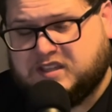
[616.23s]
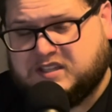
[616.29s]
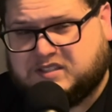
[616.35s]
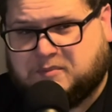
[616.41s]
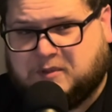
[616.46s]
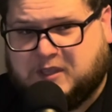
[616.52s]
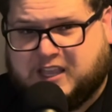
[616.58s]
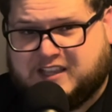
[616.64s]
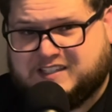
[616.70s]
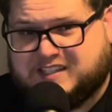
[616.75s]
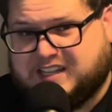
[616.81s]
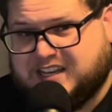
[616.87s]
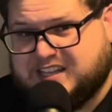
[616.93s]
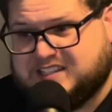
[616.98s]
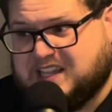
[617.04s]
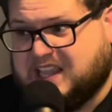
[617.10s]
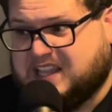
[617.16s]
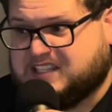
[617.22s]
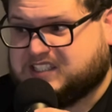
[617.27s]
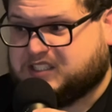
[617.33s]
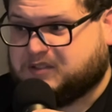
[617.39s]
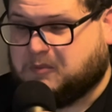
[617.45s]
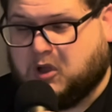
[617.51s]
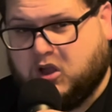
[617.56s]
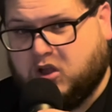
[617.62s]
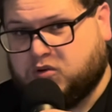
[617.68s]
this because it is a
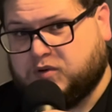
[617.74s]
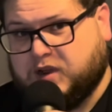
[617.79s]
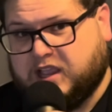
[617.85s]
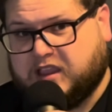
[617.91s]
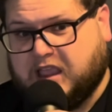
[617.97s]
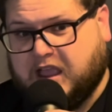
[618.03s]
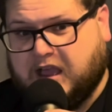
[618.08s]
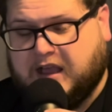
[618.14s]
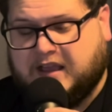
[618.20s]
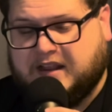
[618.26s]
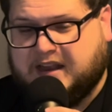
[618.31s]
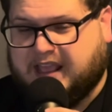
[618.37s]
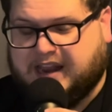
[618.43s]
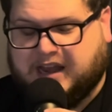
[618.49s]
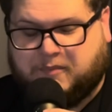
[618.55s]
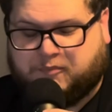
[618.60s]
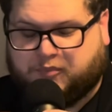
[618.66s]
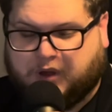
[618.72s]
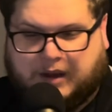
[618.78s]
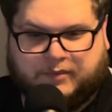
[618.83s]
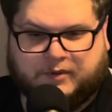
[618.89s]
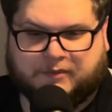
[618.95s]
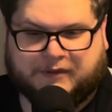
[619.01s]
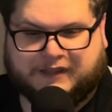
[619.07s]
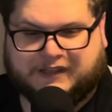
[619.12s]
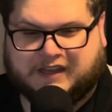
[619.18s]
small retcon, and it
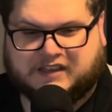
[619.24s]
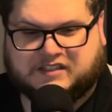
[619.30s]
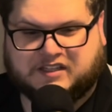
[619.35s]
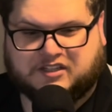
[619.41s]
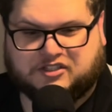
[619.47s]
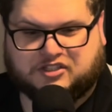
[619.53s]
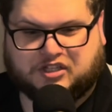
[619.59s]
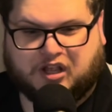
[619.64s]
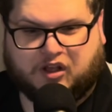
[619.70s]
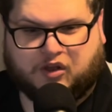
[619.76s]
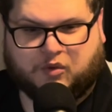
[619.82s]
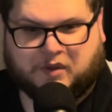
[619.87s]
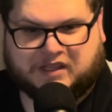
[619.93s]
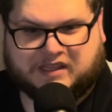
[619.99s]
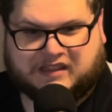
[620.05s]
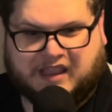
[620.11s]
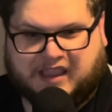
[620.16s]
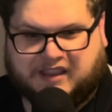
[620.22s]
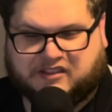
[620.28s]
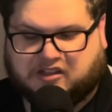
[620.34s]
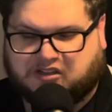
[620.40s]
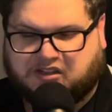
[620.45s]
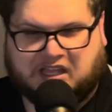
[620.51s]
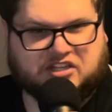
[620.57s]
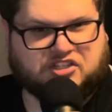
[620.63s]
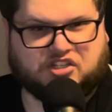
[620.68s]
probably doesn't gel with, like,
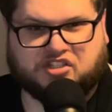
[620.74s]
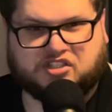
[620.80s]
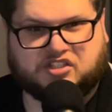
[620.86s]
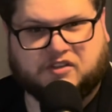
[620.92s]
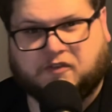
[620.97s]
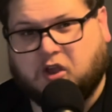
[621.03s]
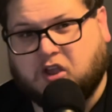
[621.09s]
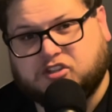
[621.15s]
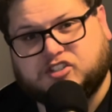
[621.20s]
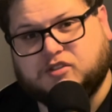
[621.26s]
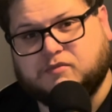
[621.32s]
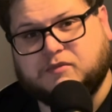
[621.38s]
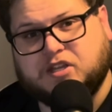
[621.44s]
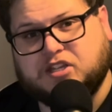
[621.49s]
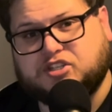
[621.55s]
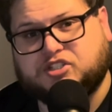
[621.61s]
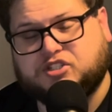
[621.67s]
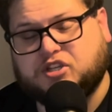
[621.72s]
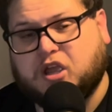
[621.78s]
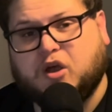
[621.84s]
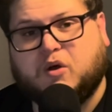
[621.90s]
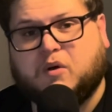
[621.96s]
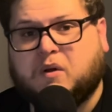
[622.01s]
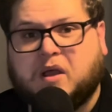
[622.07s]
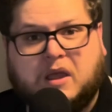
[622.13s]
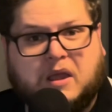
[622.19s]
the Legends of Awesomeness
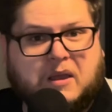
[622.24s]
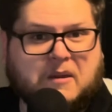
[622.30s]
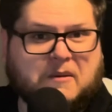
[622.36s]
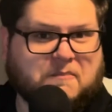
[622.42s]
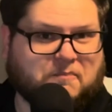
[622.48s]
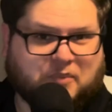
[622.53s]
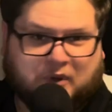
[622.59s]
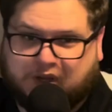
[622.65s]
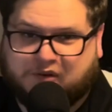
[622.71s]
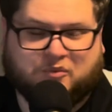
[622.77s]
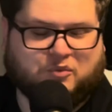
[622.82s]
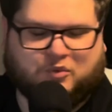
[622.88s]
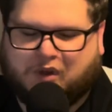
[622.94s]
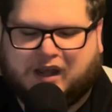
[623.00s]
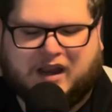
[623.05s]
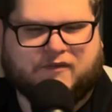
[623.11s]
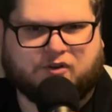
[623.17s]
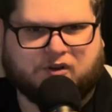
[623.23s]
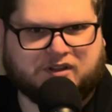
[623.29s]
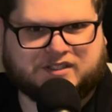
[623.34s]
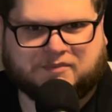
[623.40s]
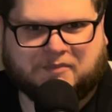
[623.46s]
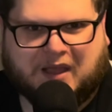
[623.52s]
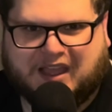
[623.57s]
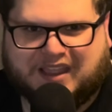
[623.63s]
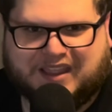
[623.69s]
show, but whatever,
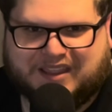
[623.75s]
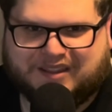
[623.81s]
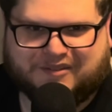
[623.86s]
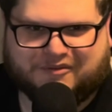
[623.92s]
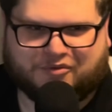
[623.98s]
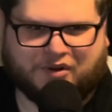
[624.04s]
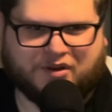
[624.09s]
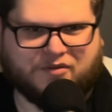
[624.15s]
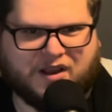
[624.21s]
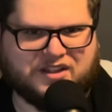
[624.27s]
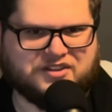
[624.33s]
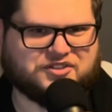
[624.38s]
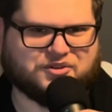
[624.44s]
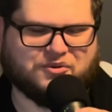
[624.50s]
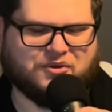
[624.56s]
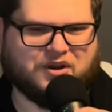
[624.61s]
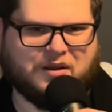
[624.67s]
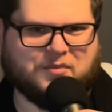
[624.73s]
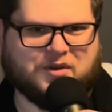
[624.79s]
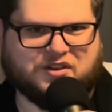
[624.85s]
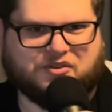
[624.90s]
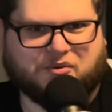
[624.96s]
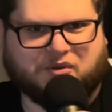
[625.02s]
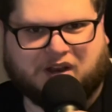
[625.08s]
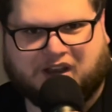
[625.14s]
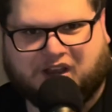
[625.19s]
it's my rewrite, screw it, I'm going to
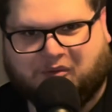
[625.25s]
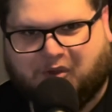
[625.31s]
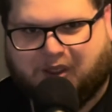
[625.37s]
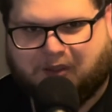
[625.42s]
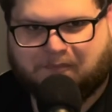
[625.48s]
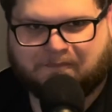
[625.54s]
do it anyway.